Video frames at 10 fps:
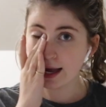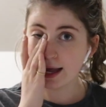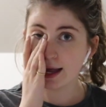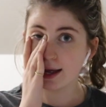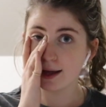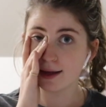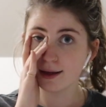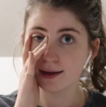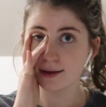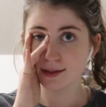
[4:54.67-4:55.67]

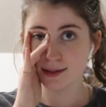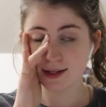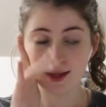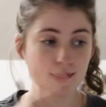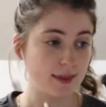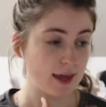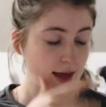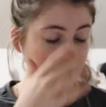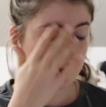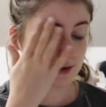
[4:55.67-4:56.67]
and
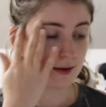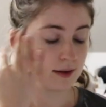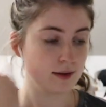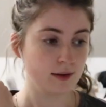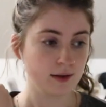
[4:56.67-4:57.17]
then